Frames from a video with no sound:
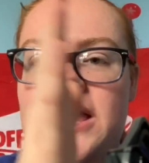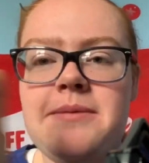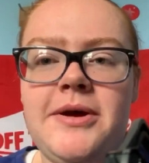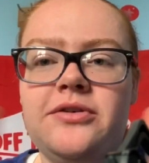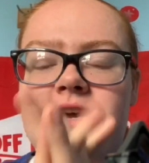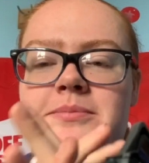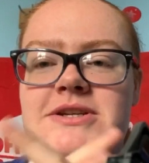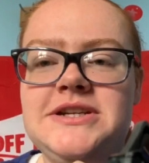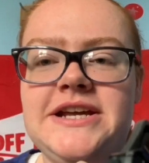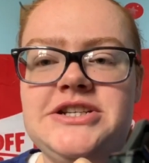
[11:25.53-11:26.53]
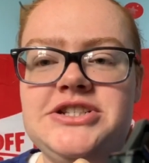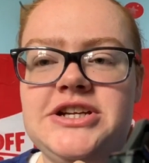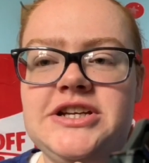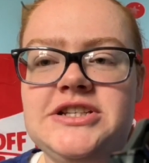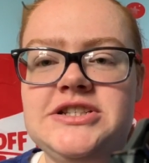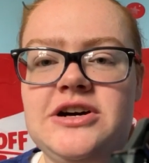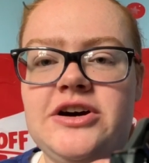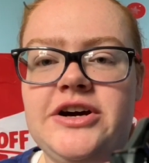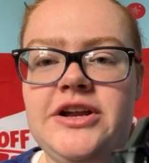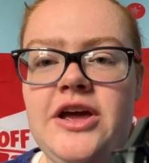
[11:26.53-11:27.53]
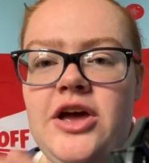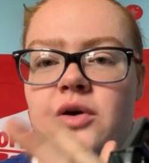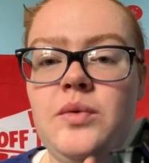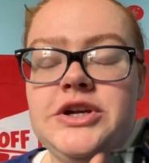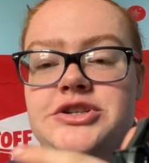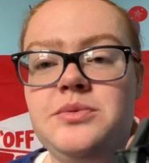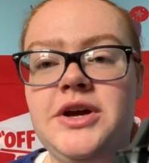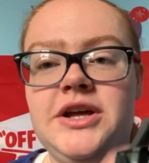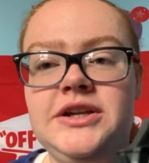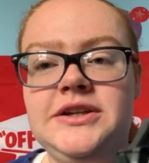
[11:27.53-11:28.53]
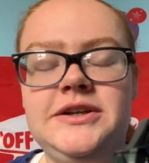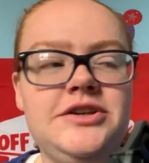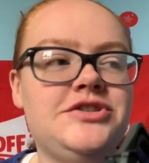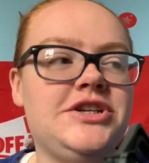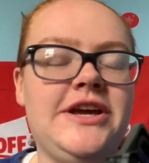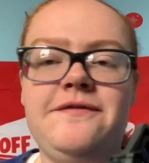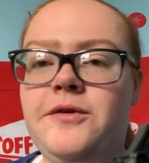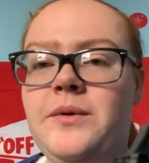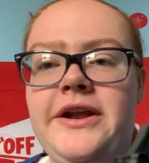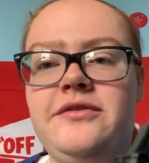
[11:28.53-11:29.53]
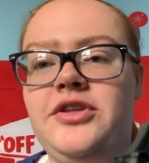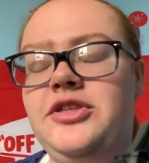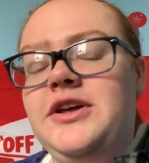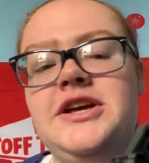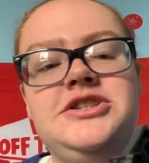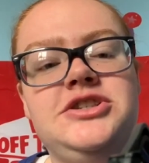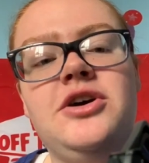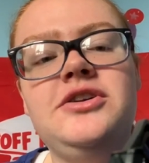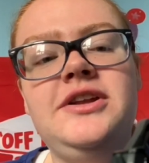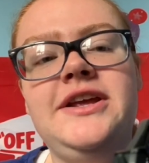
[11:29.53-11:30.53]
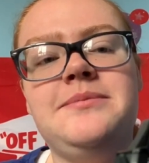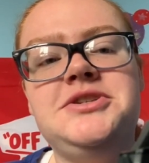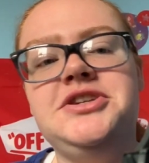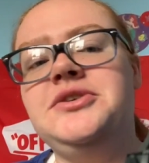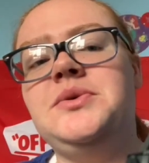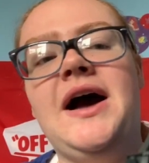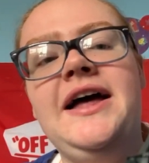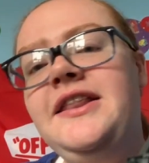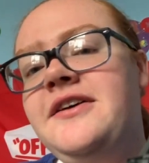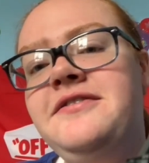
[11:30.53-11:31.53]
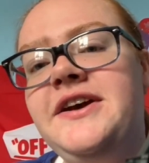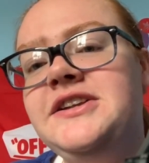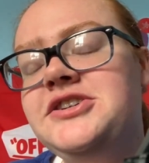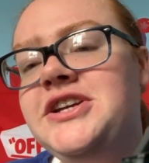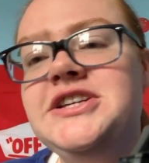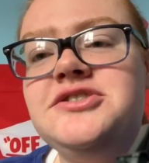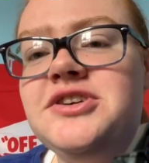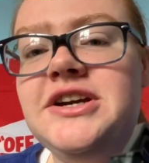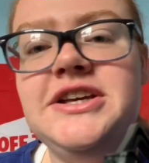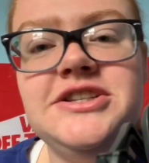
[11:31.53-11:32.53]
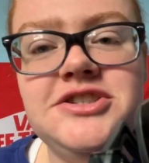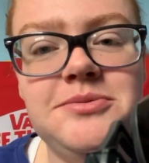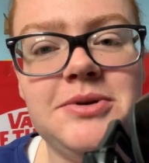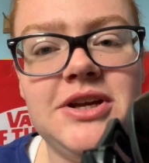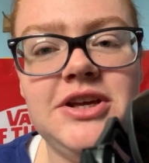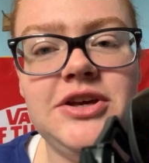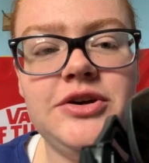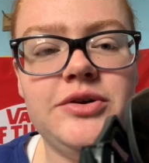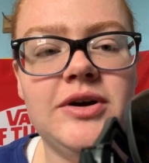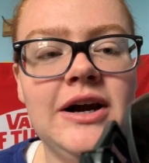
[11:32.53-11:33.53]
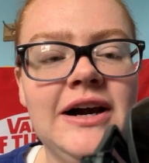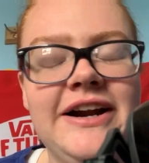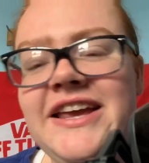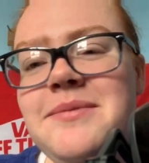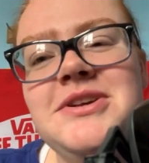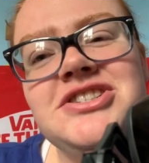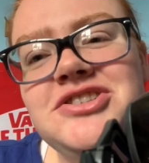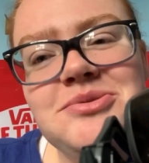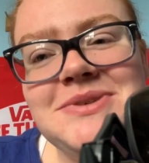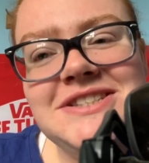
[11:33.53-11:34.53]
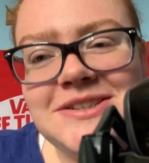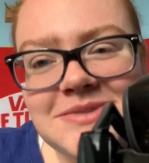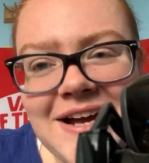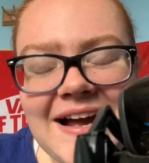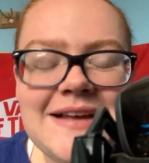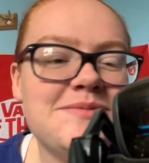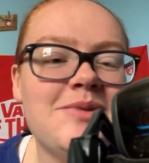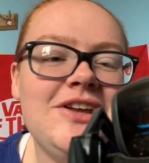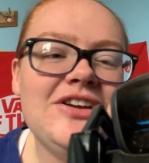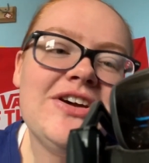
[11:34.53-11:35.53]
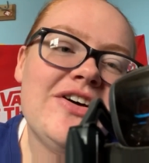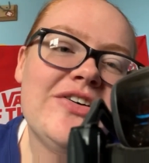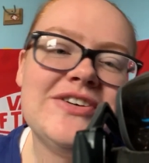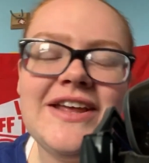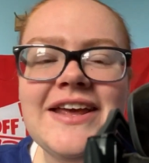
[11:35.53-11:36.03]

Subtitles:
my recommendations on which one you should get for what everything. It's totally up to you. I love Vector. He's great. He's super cute. He can be stupid sometimes, but you know,